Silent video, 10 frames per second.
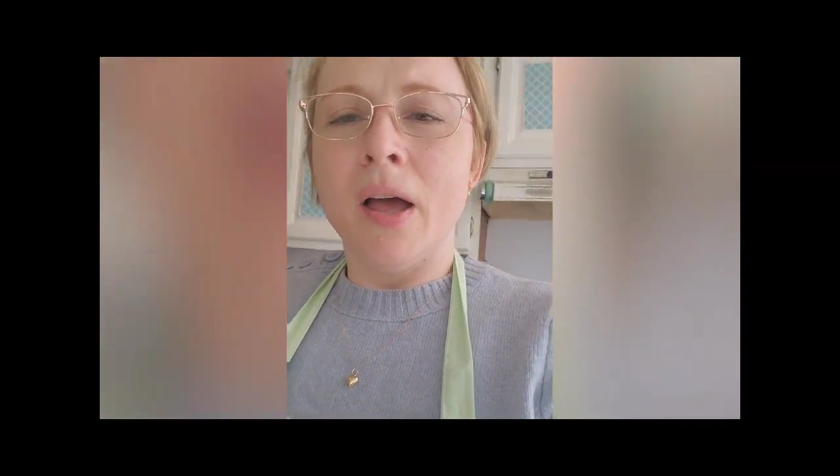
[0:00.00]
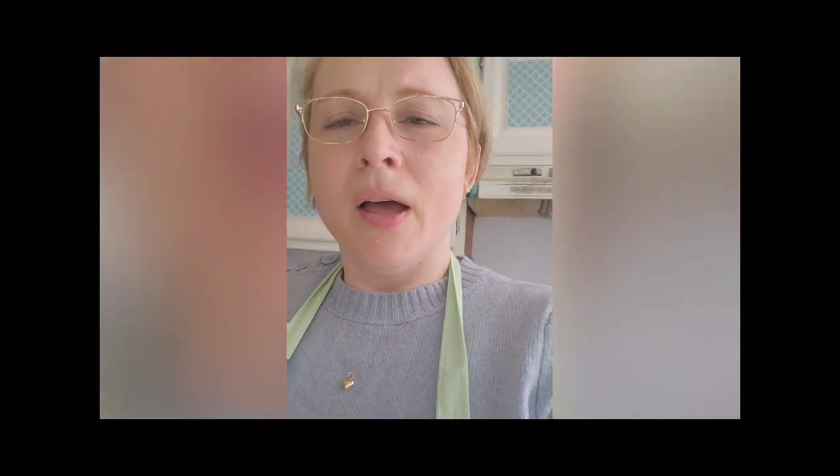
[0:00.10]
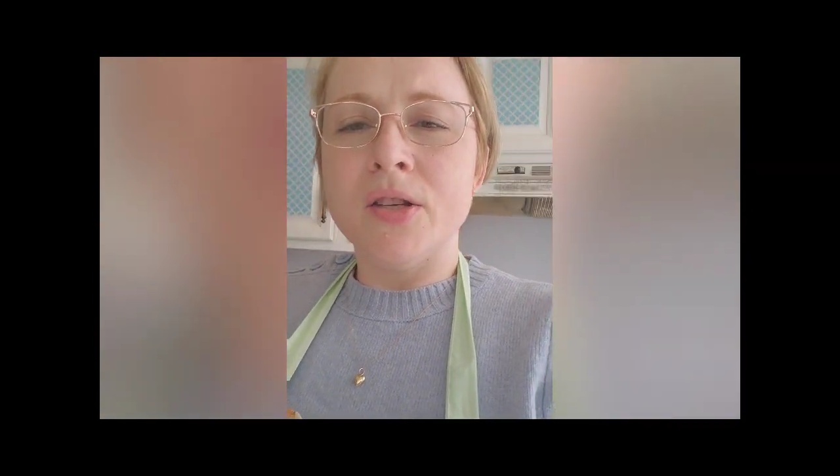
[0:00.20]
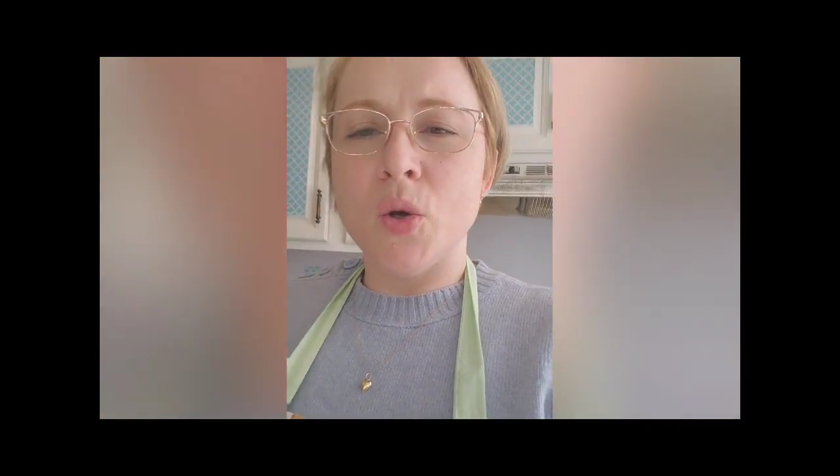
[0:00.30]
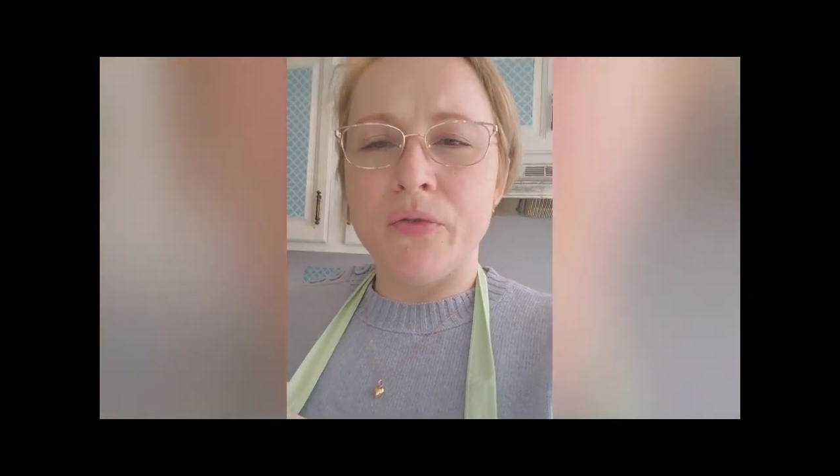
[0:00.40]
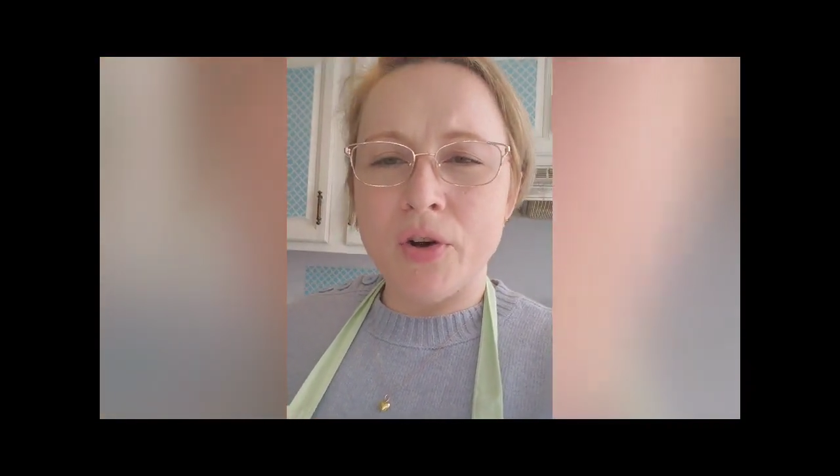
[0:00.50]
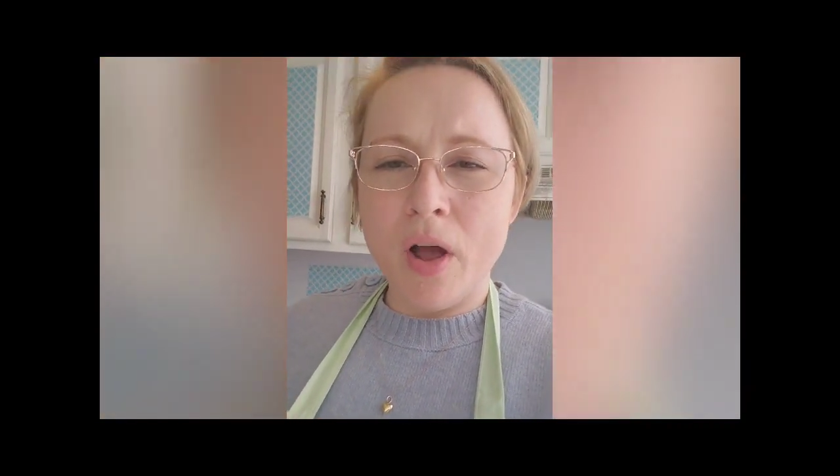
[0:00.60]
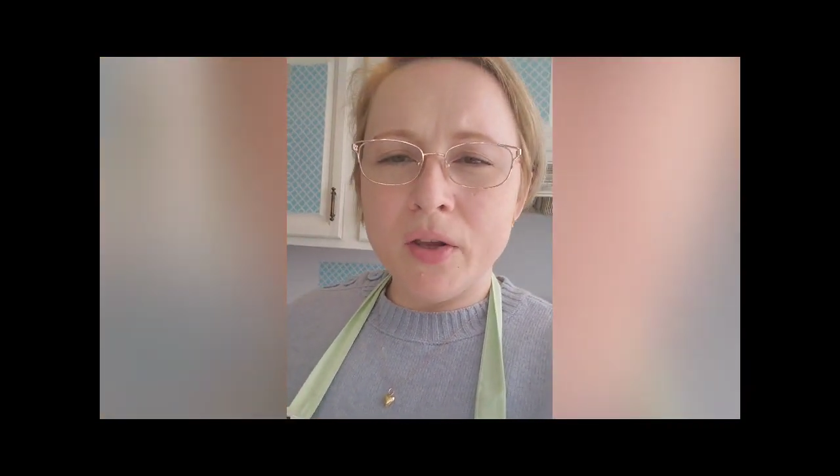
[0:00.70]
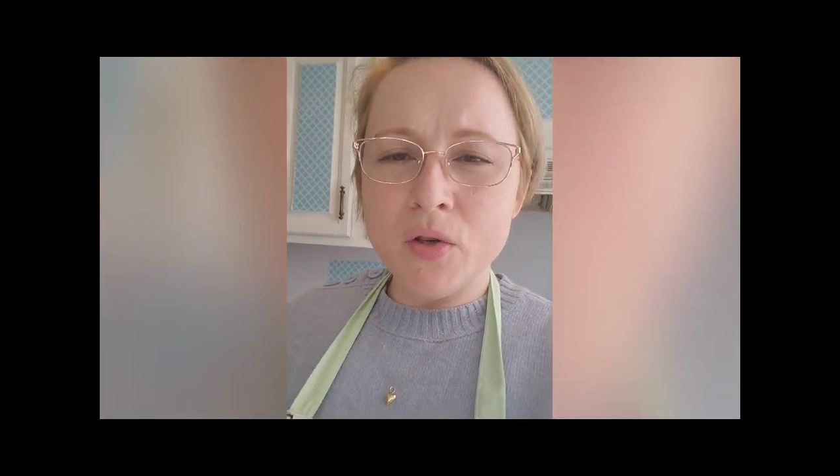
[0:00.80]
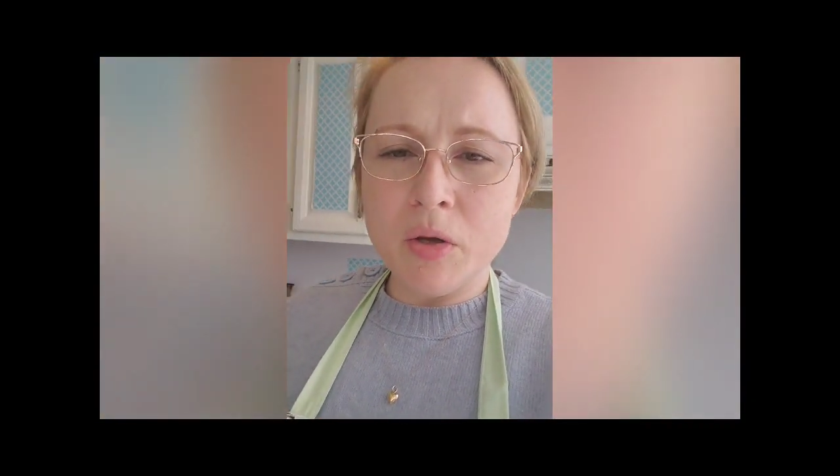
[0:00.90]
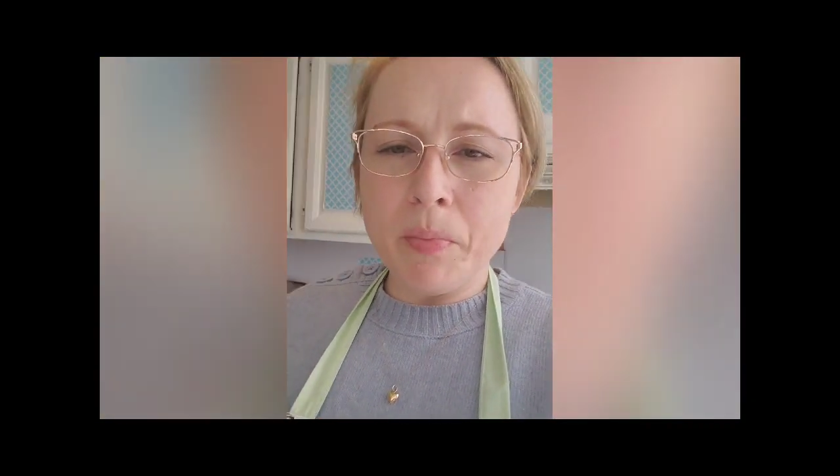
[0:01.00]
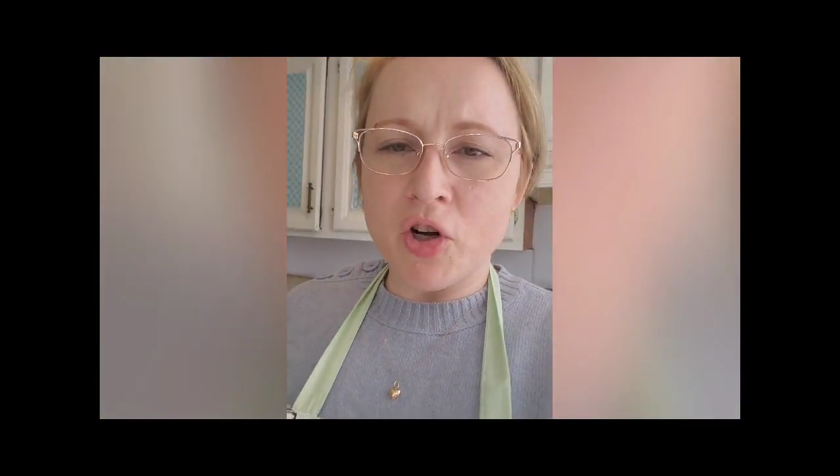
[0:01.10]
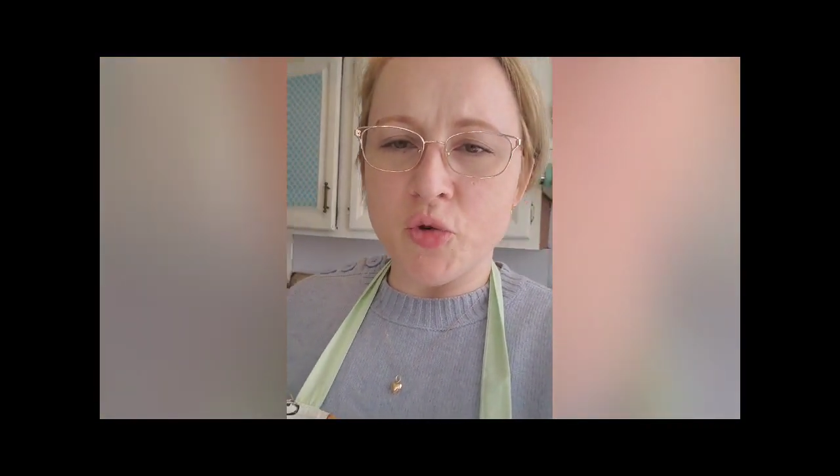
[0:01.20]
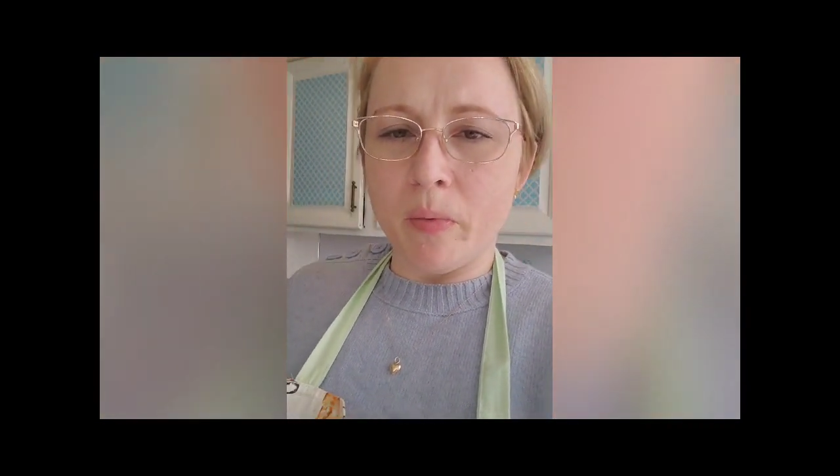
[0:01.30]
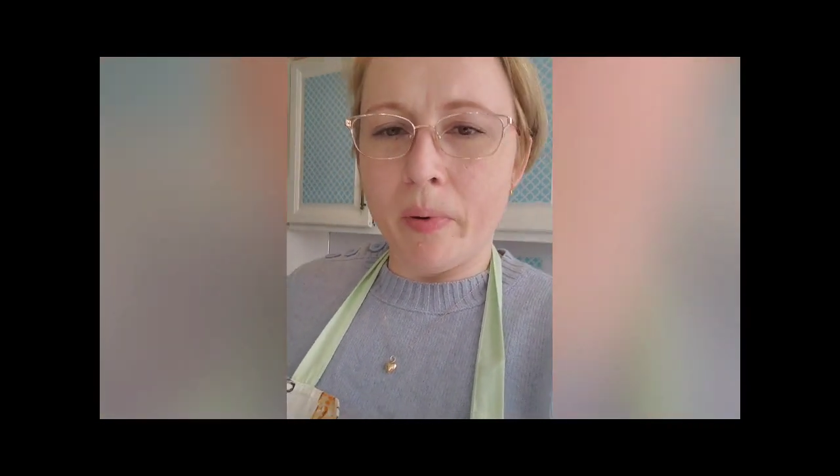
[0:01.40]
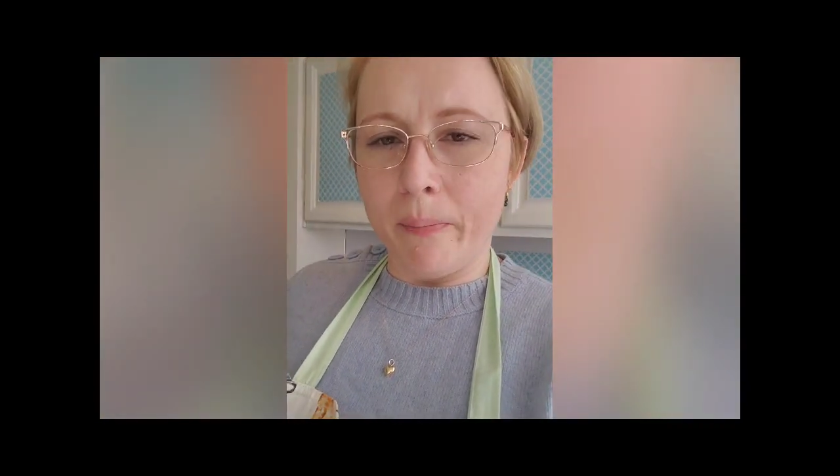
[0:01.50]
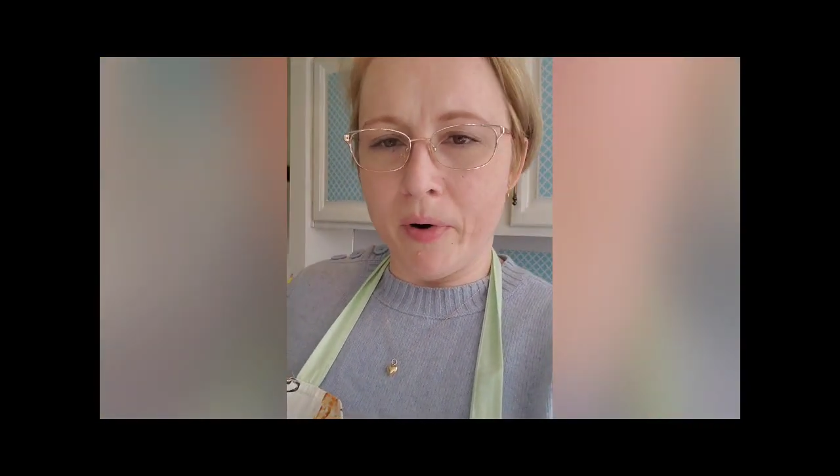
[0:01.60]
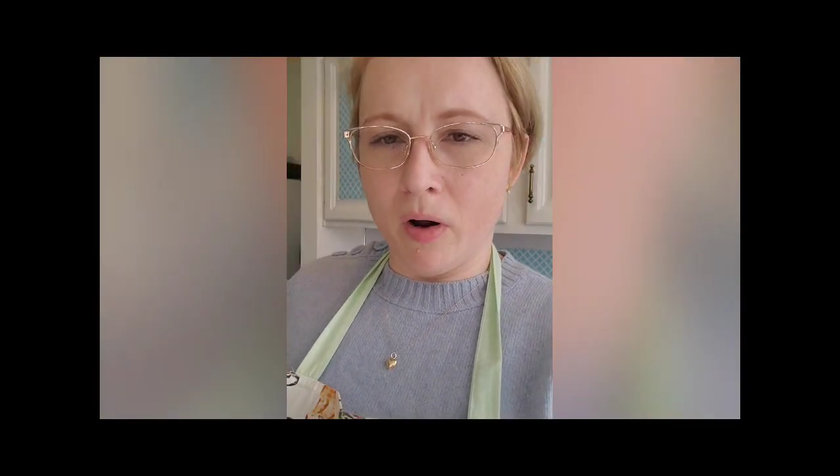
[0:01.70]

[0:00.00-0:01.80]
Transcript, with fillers: So if you're not using parchment paper,